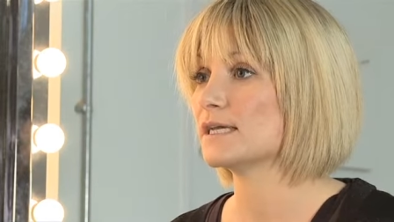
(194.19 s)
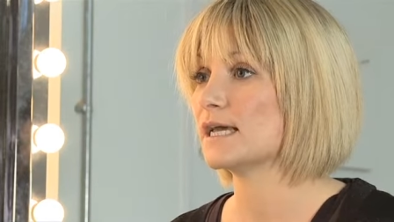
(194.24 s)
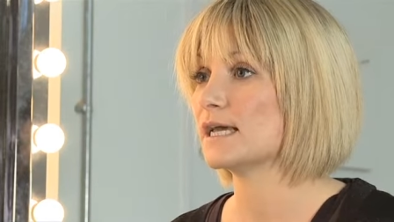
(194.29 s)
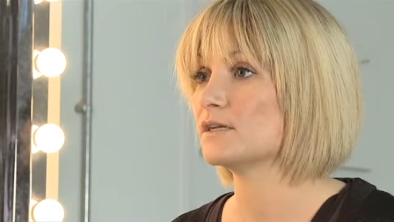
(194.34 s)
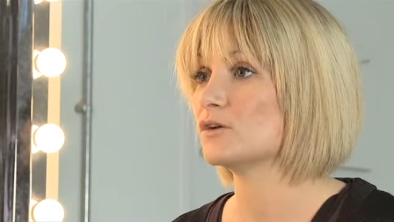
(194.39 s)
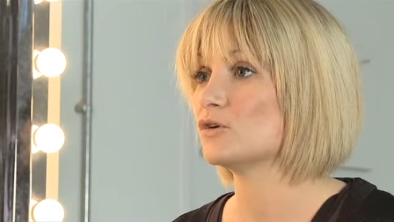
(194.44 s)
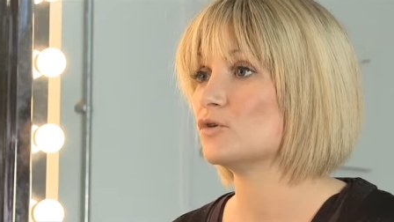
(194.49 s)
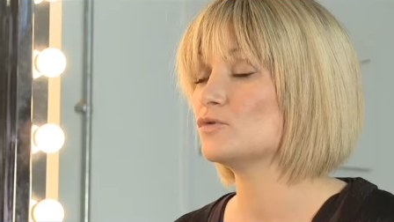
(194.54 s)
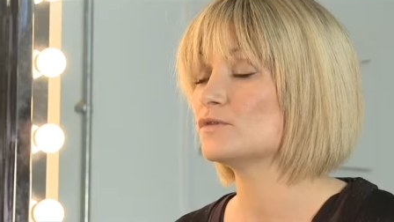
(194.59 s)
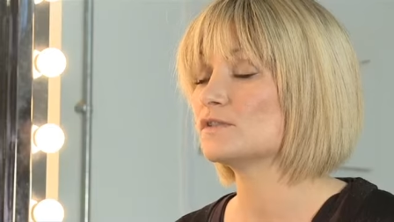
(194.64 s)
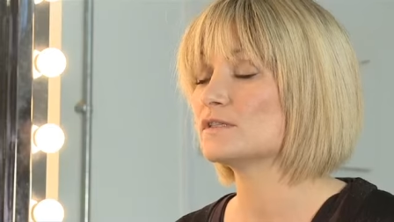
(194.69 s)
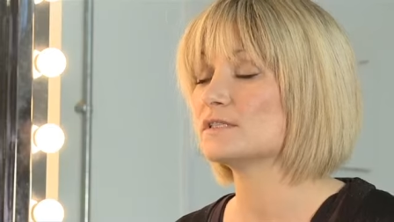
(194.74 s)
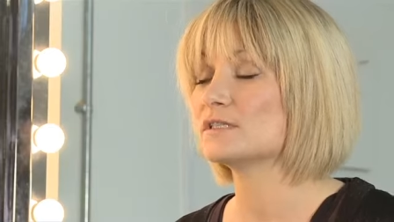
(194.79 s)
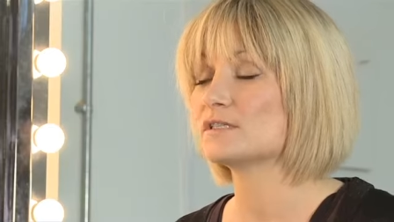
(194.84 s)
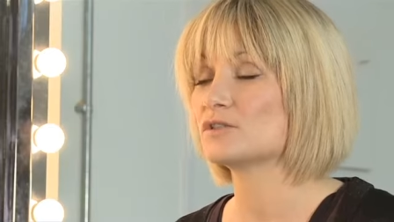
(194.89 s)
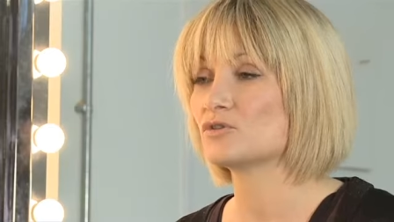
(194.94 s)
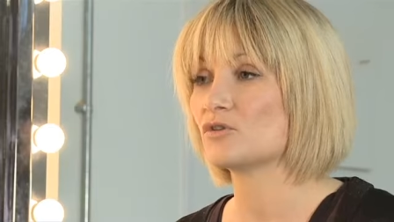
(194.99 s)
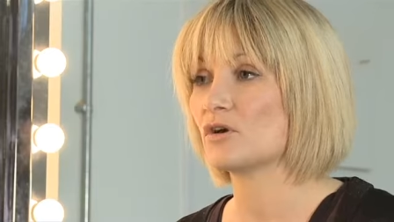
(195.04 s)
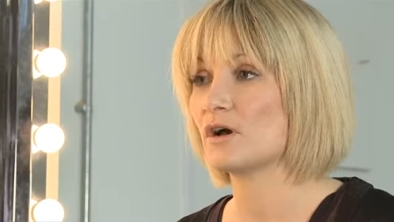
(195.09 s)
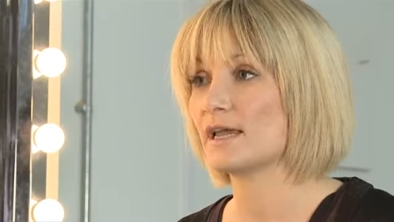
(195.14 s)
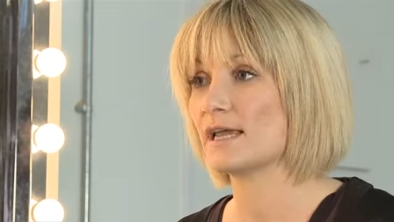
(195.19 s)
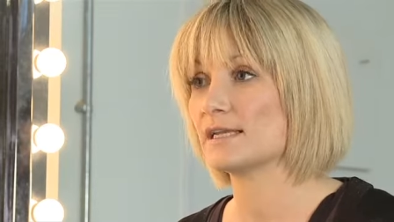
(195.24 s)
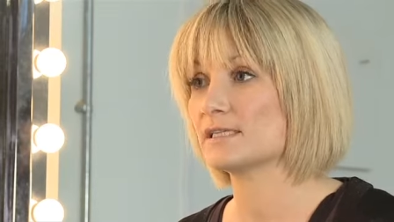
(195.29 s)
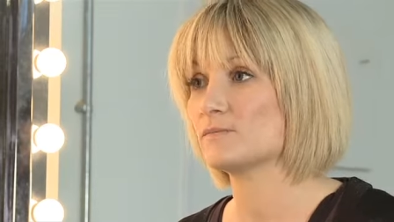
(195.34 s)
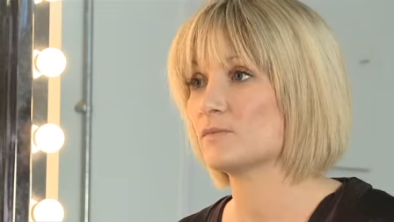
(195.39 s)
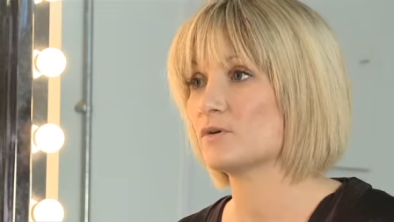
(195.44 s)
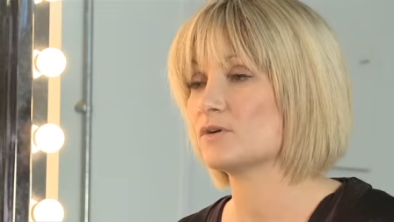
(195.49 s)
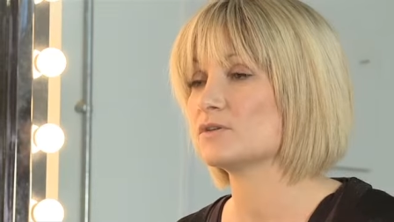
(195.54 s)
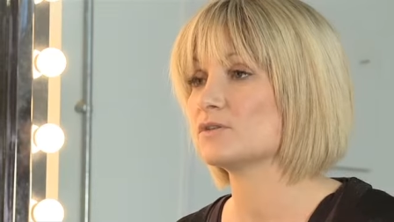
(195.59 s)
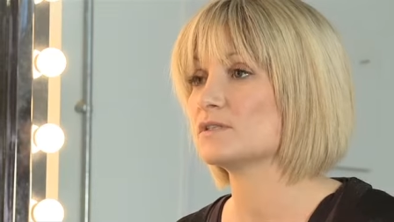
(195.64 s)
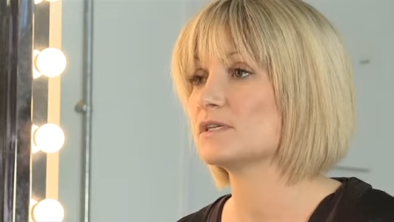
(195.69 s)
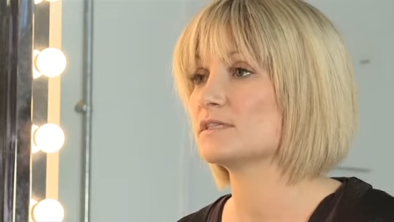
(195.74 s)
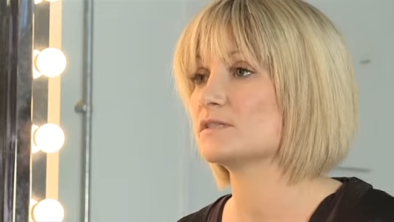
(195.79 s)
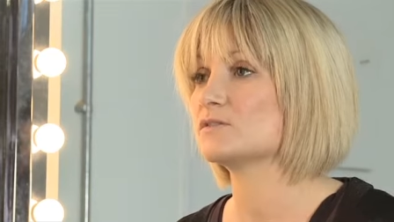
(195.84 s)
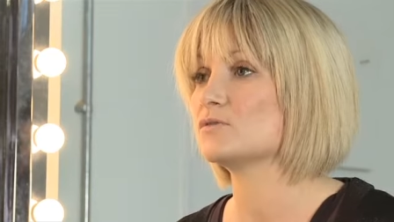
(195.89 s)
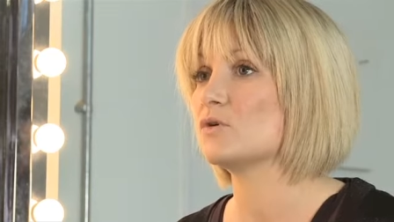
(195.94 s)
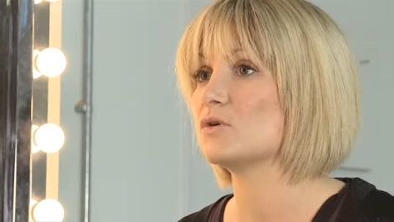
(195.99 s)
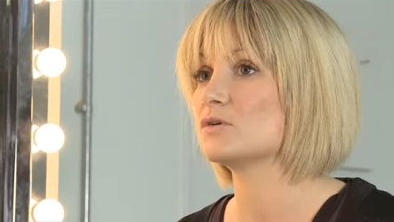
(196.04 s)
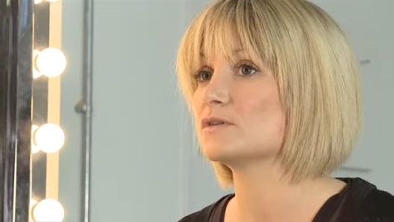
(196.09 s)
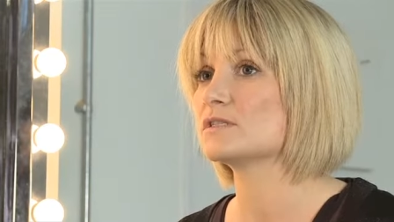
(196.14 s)
and I also did try antibiotics
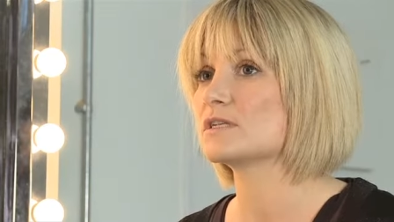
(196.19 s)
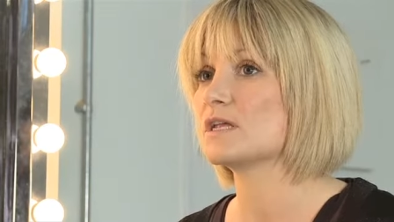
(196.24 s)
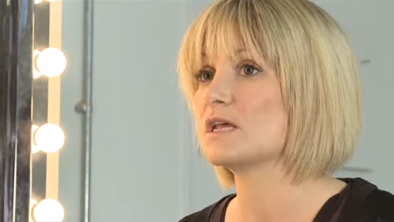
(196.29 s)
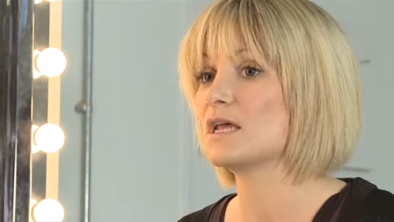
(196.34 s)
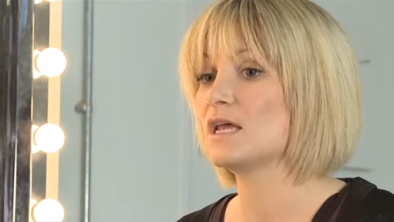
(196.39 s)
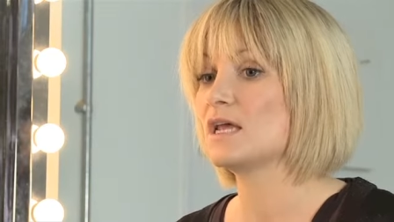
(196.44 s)
not